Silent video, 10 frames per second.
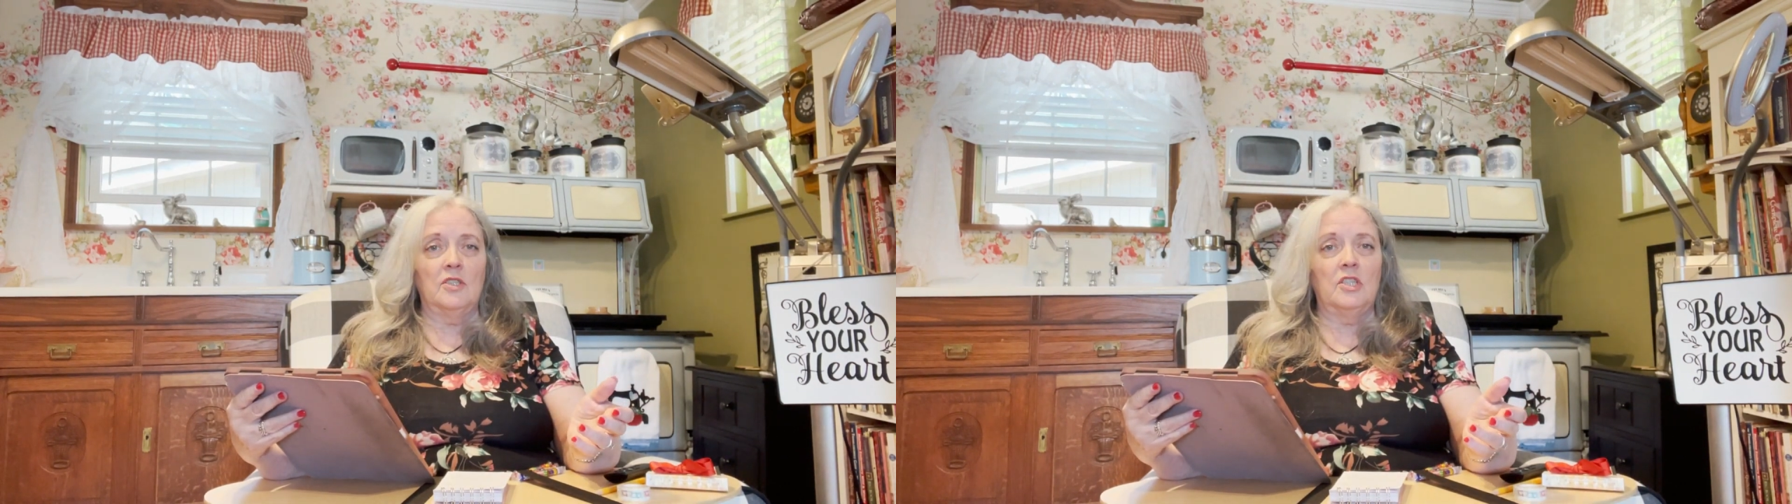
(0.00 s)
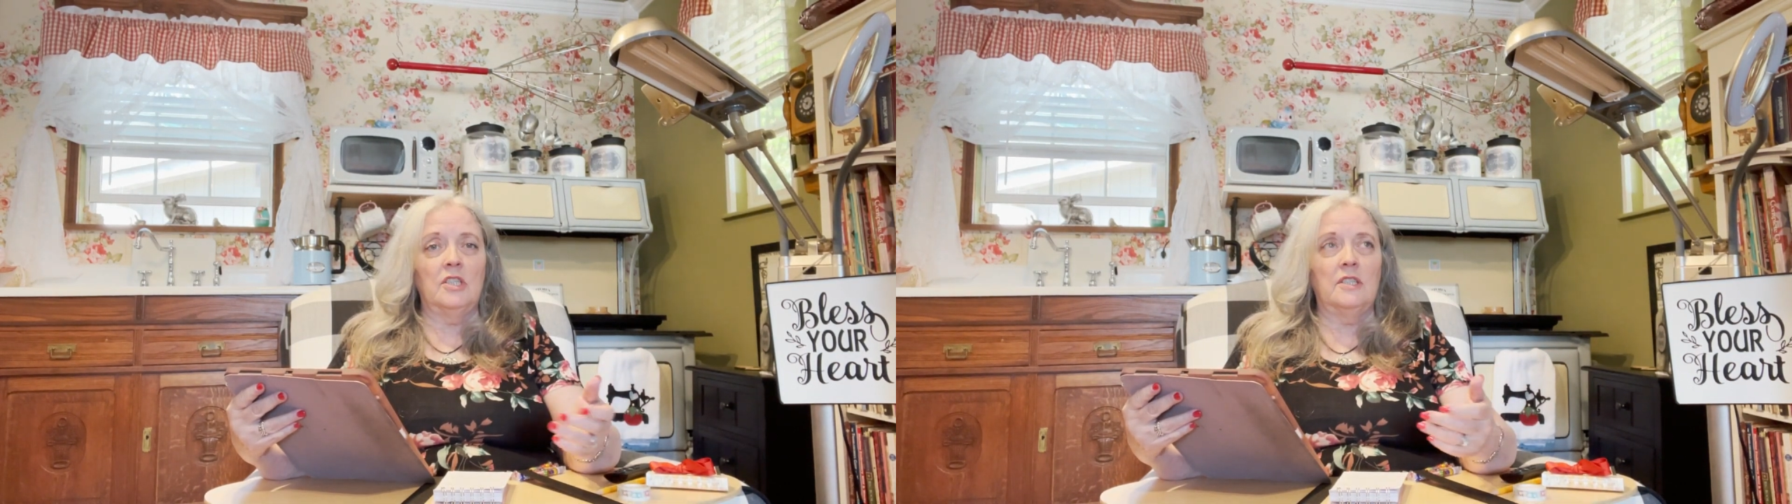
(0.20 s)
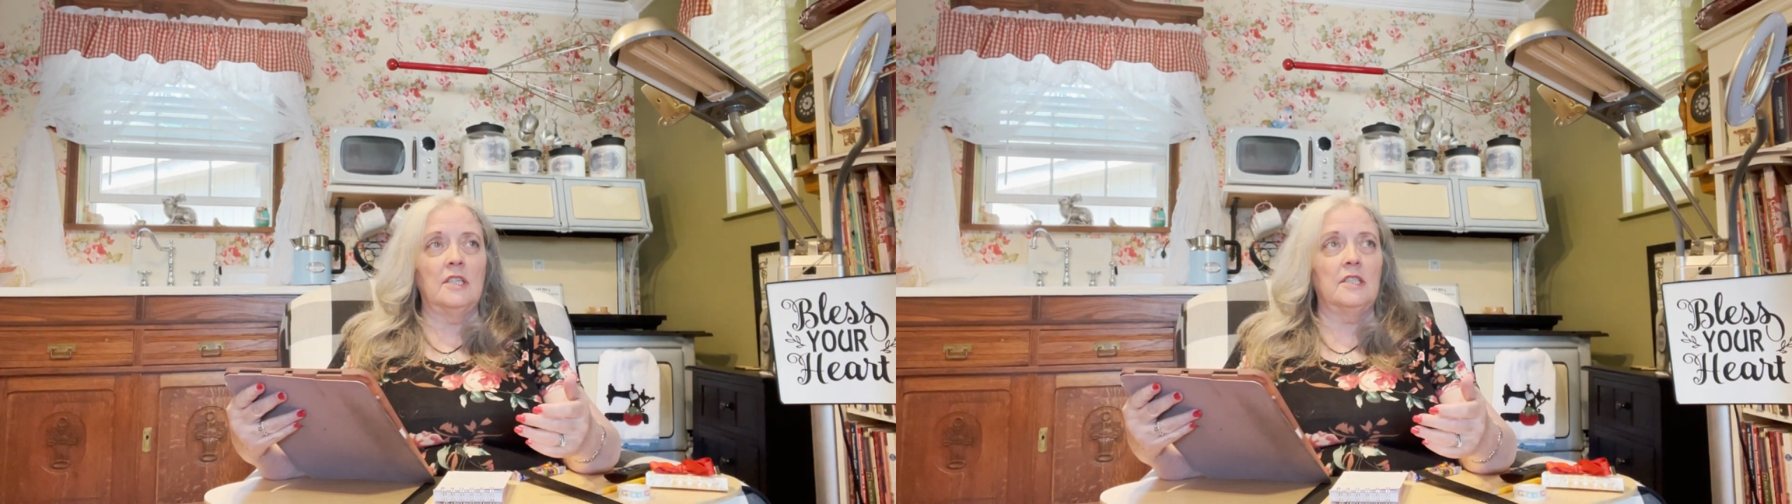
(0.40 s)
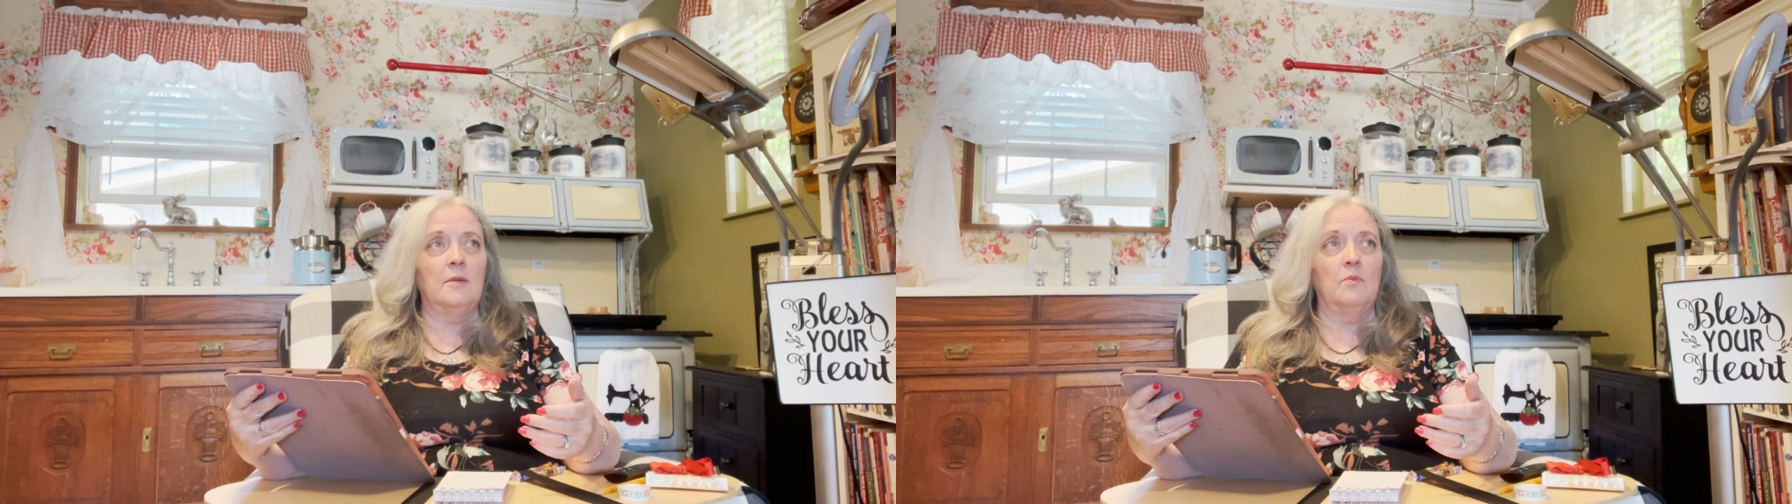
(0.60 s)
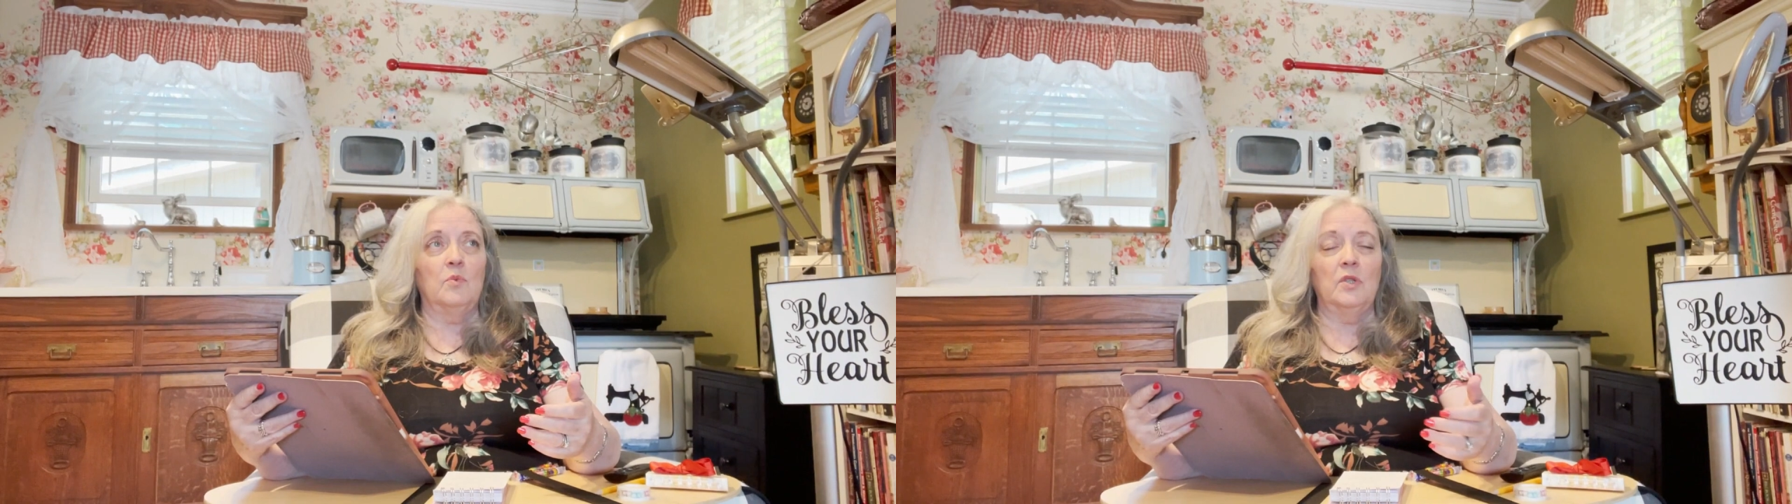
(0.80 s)
She does
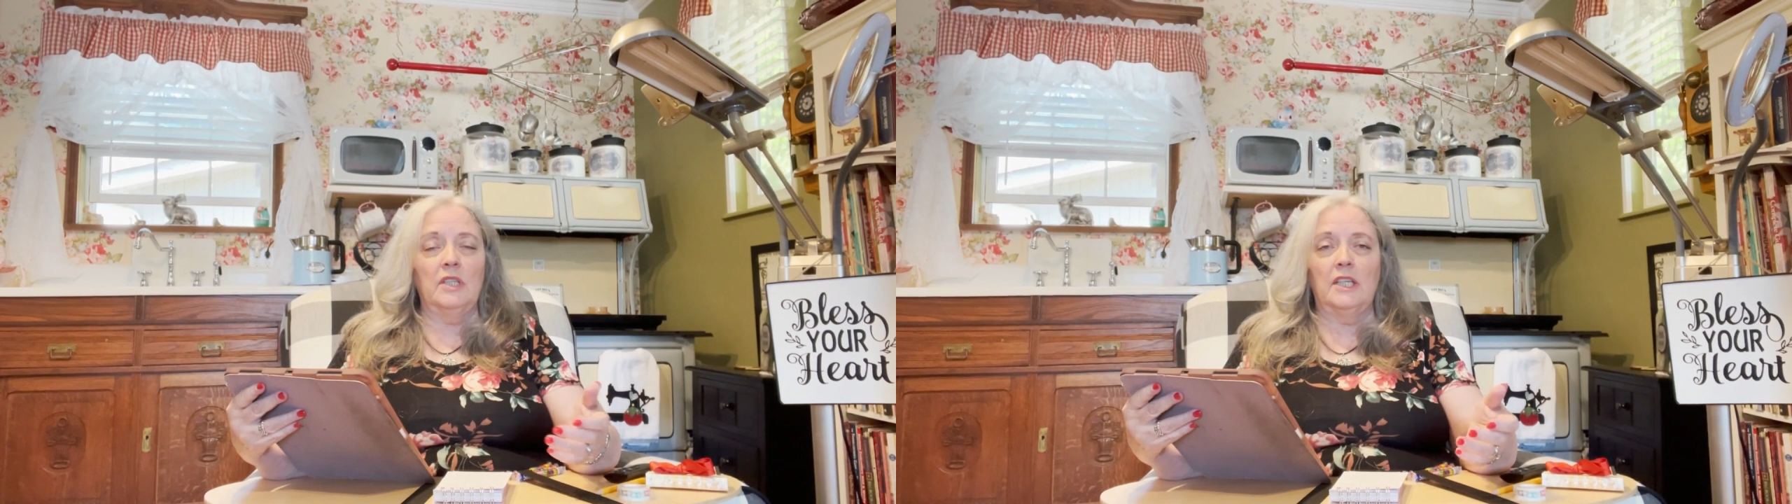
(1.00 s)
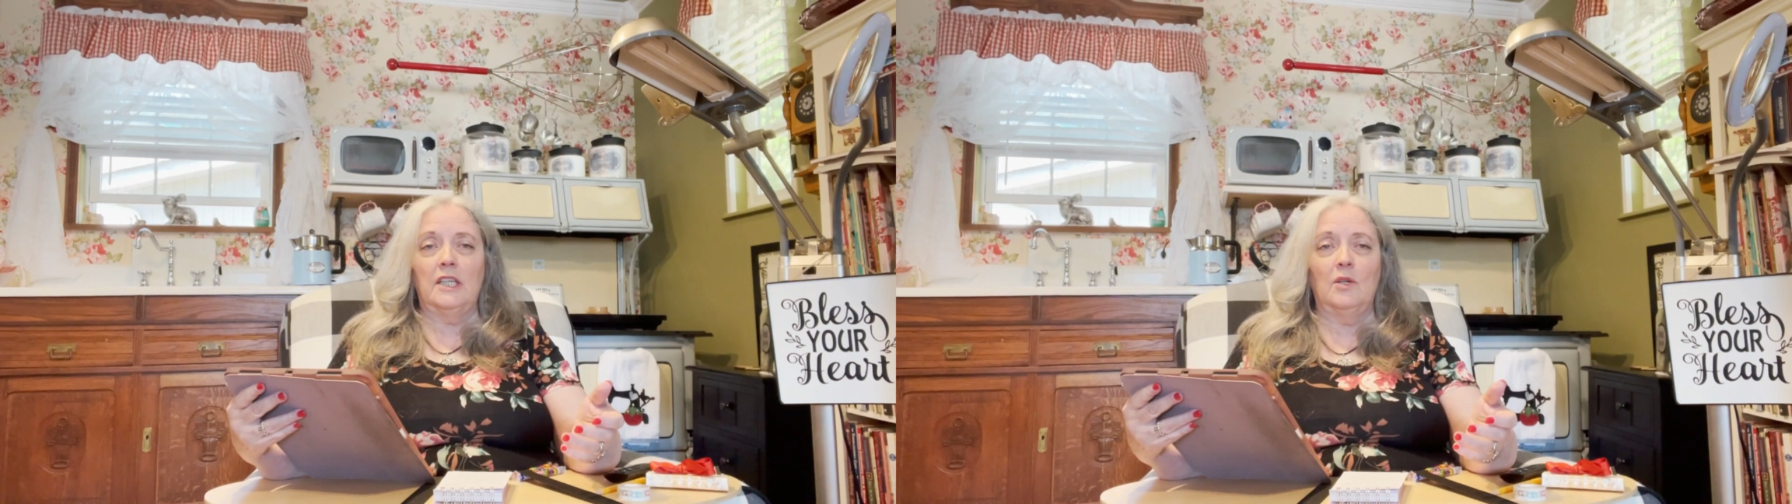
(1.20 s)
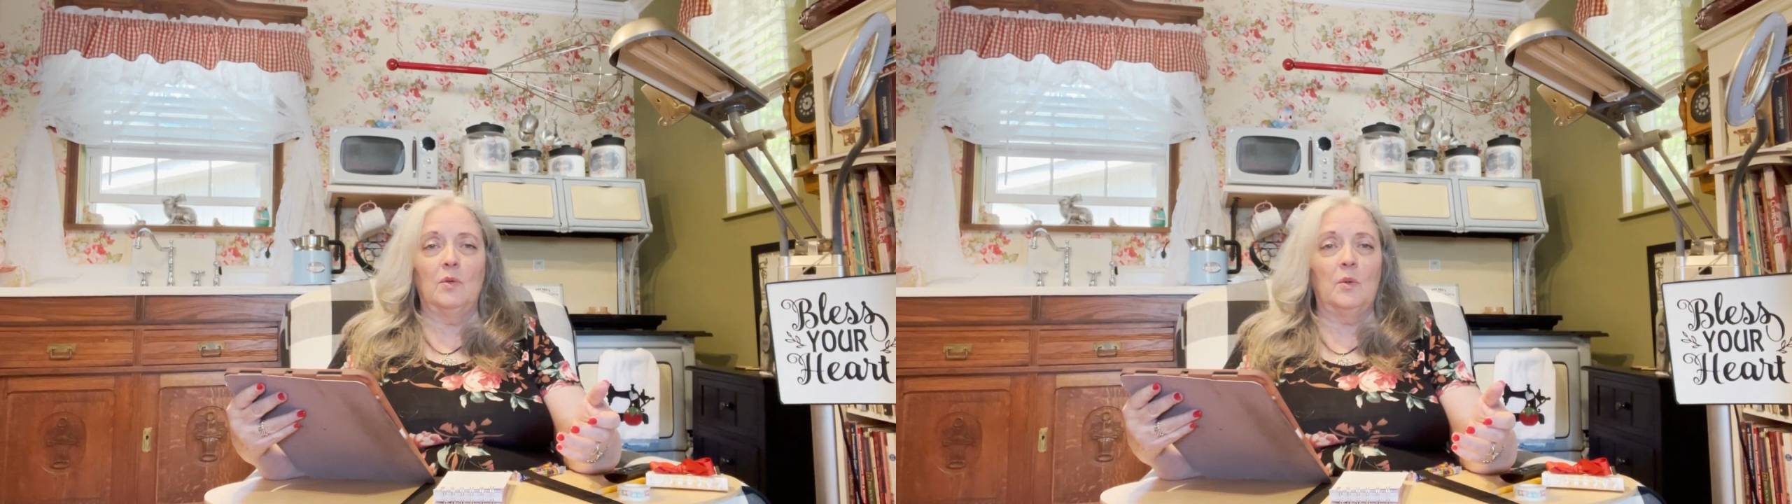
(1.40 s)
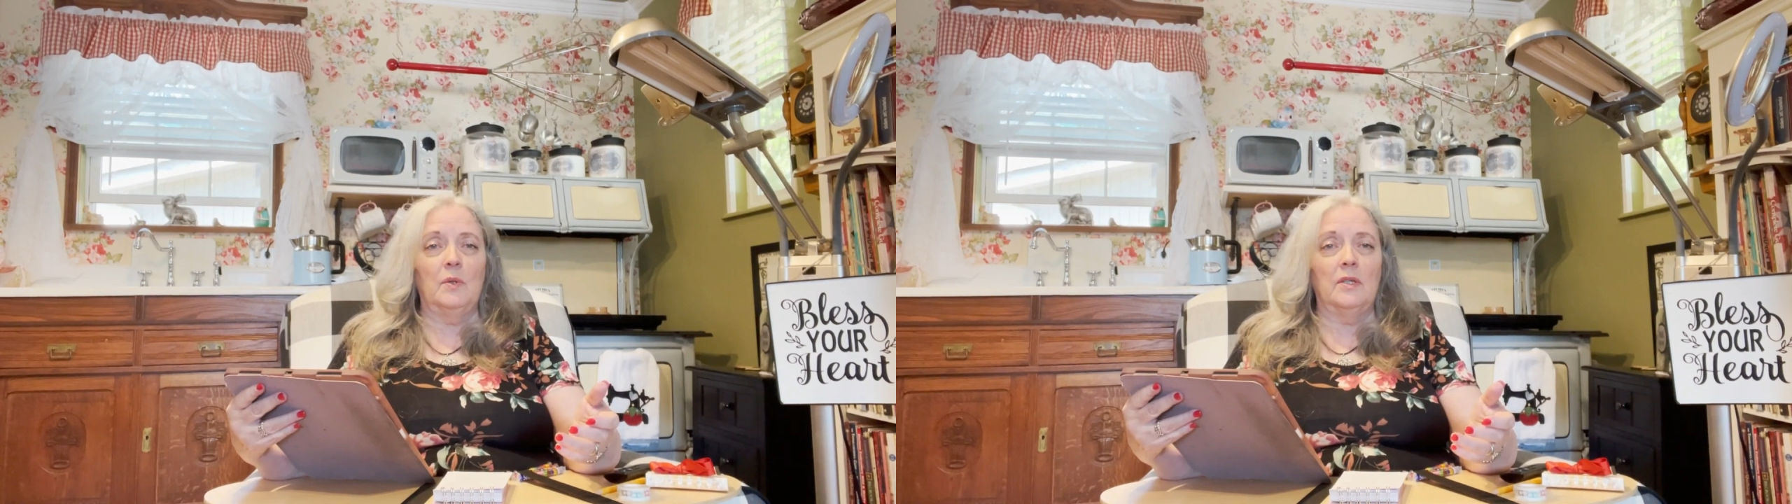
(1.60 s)
some really cute